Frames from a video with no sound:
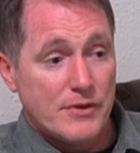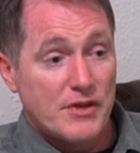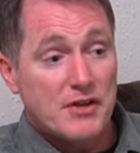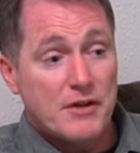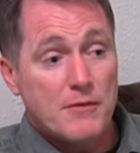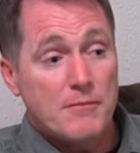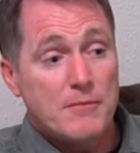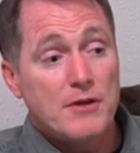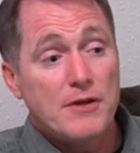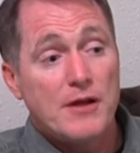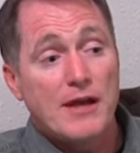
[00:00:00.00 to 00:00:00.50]
It
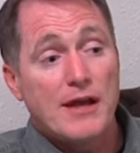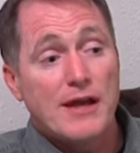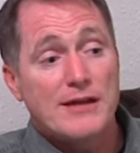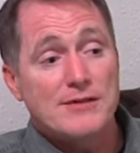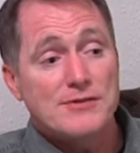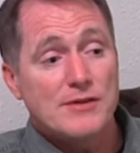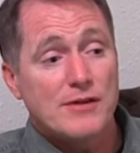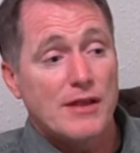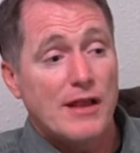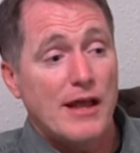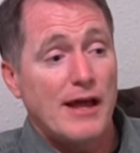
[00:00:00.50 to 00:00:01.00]

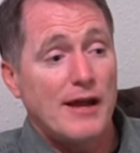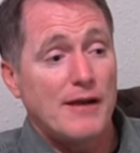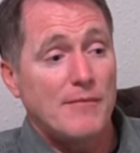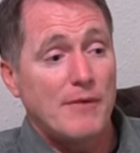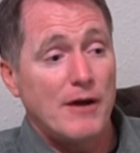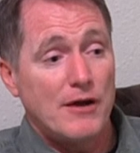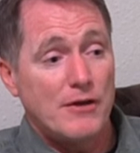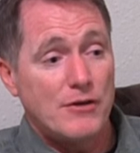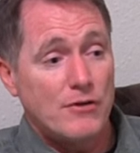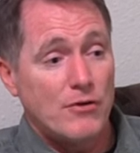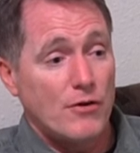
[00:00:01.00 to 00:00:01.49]
communicates a lot
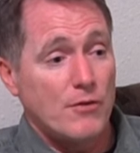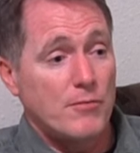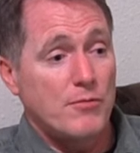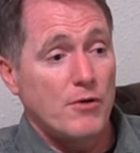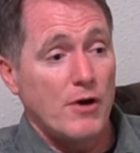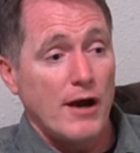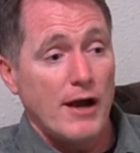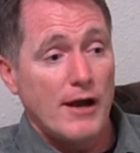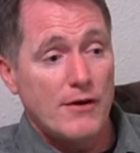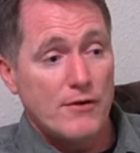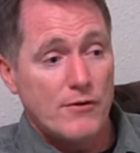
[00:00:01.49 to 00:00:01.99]
about your
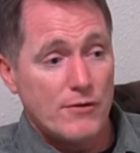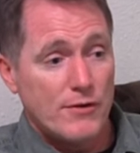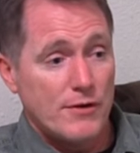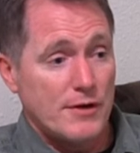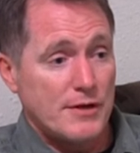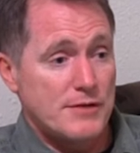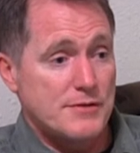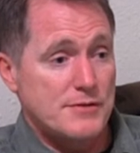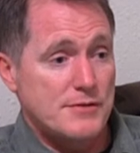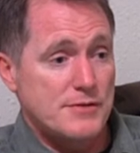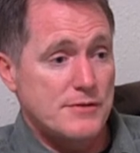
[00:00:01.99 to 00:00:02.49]

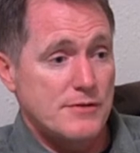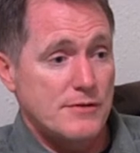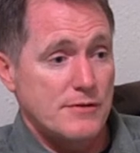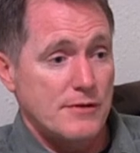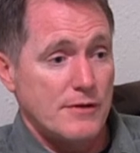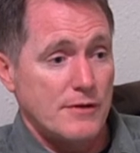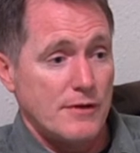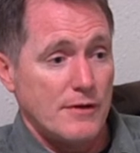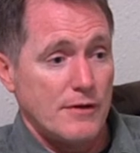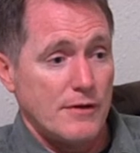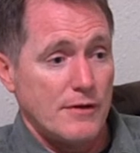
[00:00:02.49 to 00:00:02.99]
priorities,
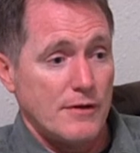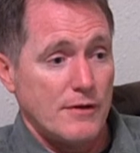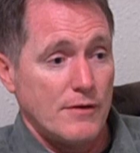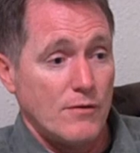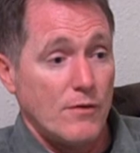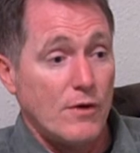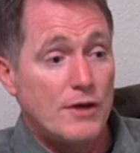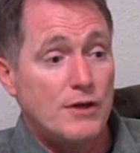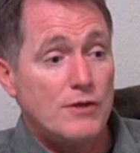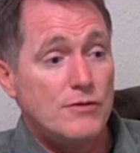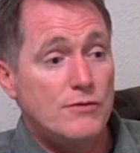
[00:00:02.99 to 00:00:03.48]

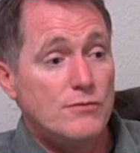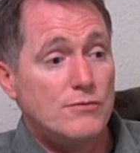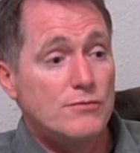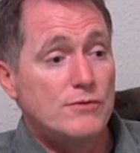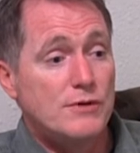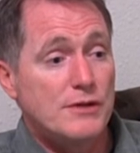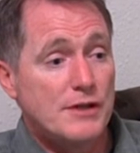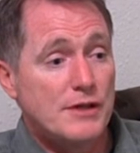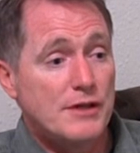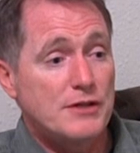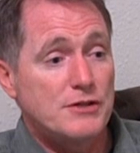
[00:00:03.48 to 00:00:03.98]
what you
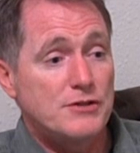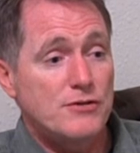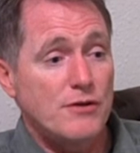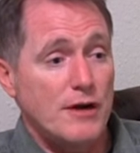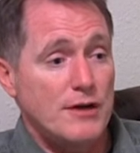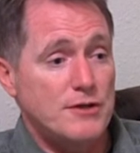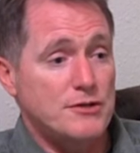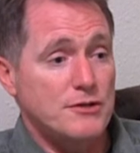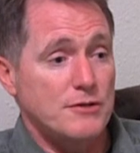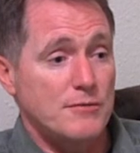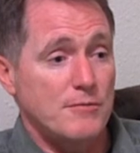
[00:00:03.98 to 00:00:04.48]
really
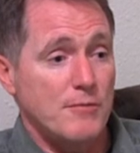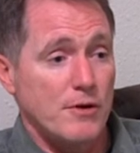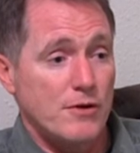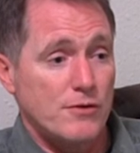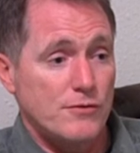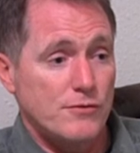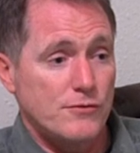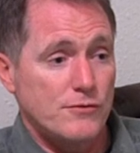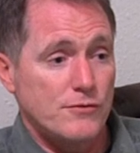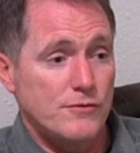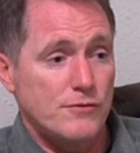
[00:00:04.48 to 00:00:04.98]
treasure
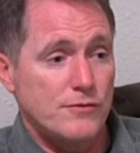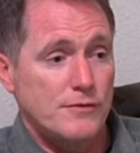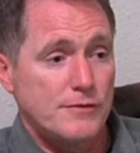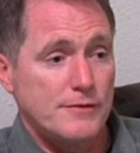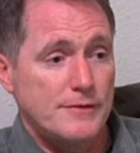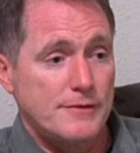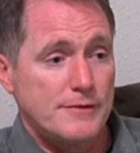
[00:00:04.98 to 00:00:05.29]
most.